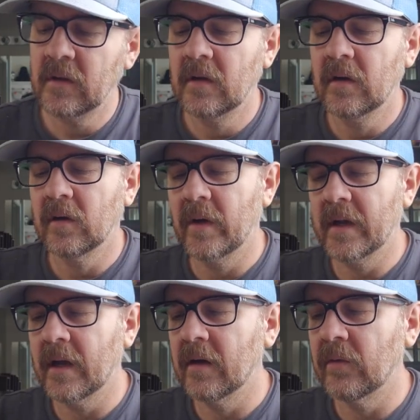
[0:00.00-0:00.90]
or
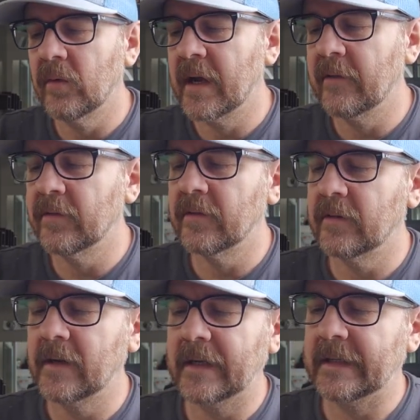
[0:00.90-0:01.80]

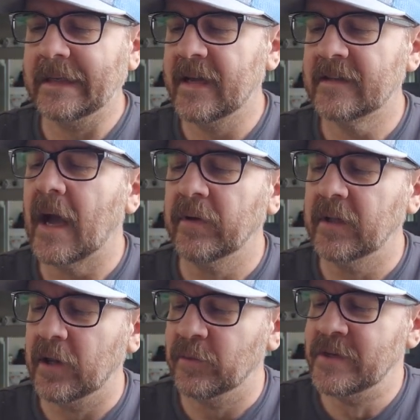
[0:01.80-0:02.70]
whatever, I guess. I
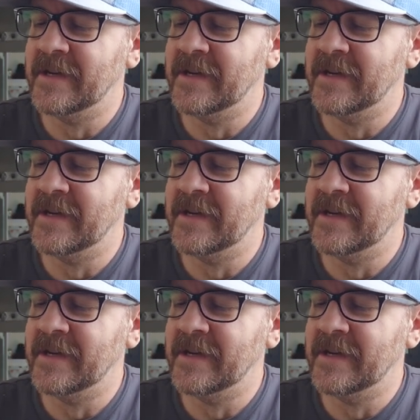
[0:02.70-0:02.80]
really don't